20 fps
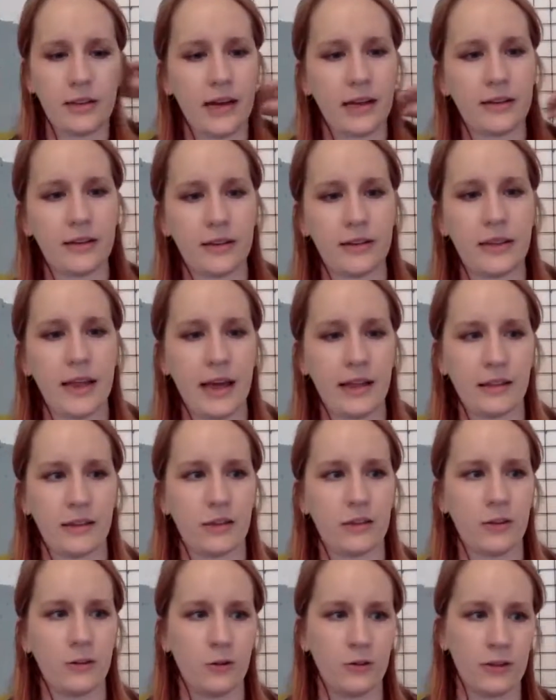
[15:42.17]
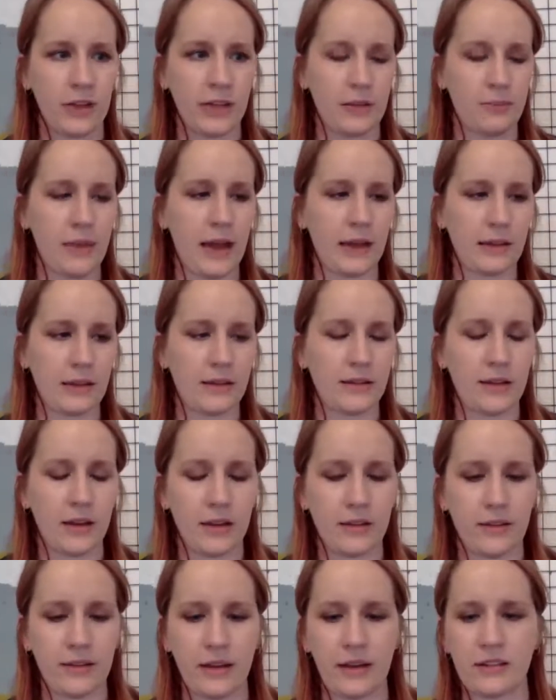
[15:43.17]
I did that Your Lead Magnet
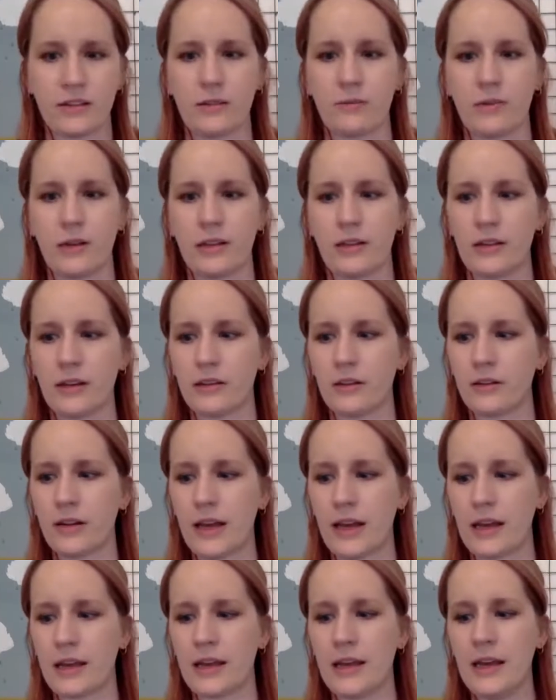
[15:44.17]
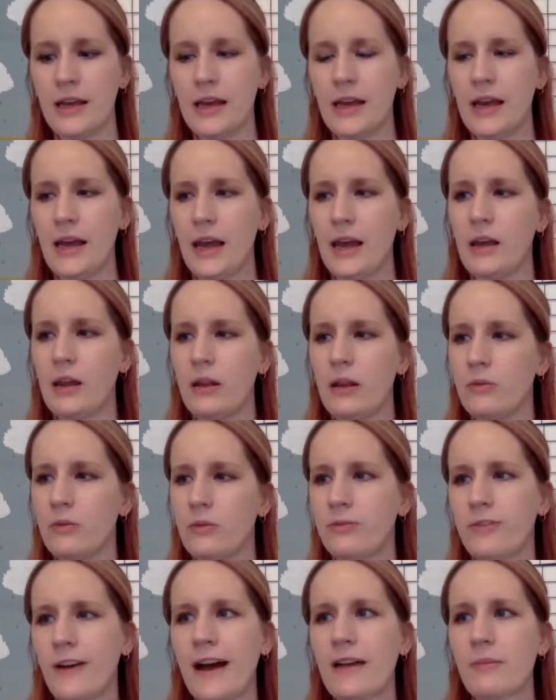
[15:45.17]
Done session with the other day, and
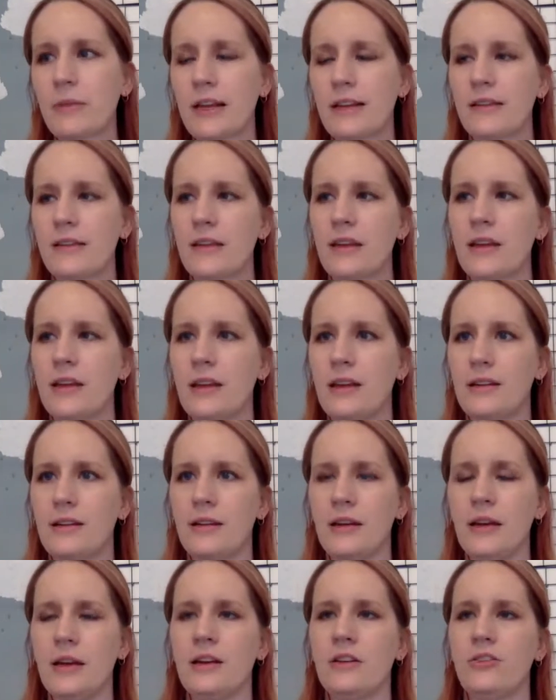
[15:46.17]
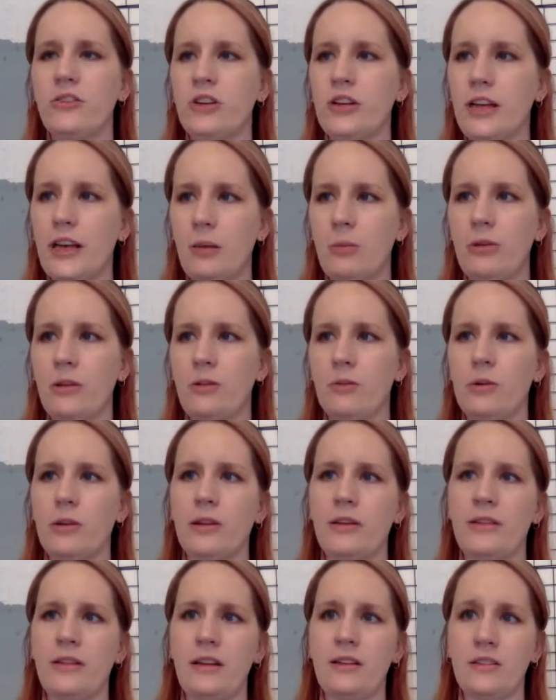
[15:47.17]
5 minutes in, she came to the
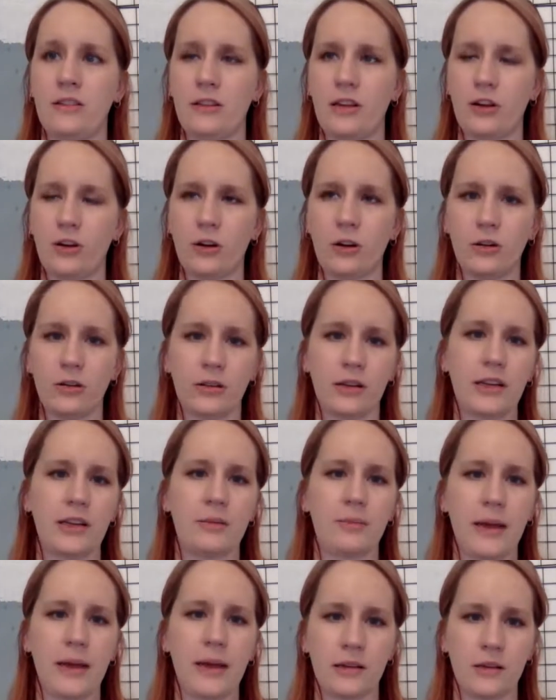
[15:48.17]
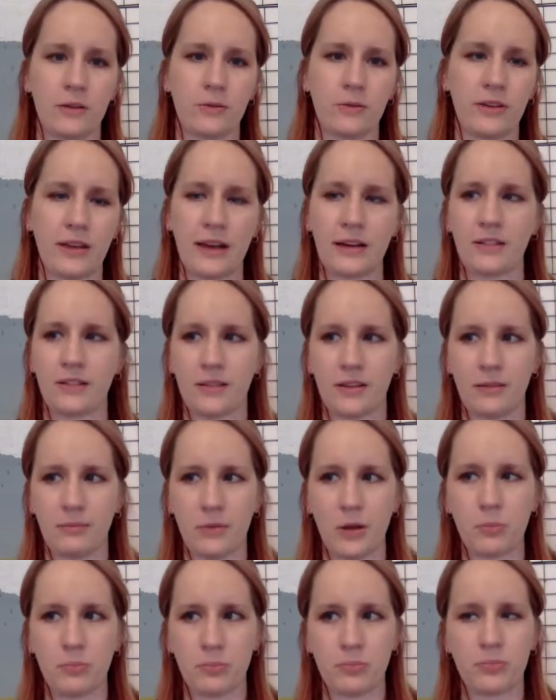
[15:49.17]
realization that her lead magnet was actually
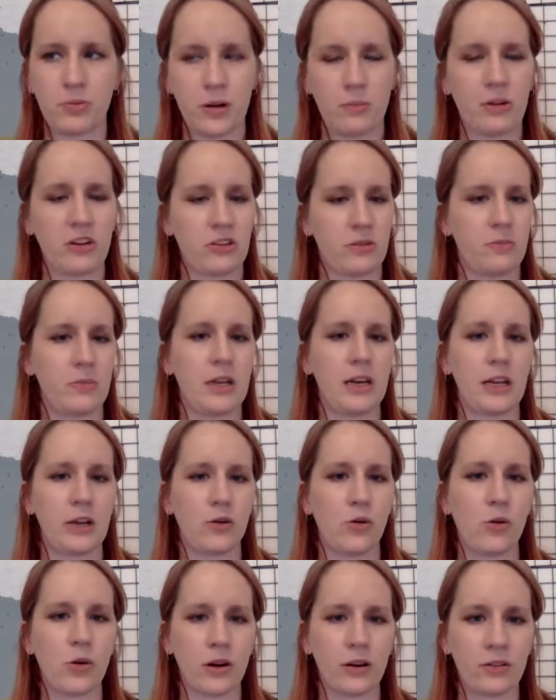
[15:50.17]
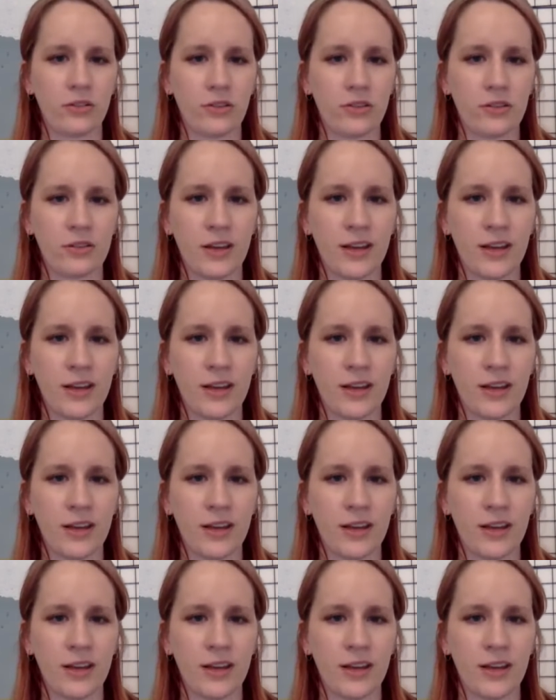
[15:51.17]
pretty much a mini course,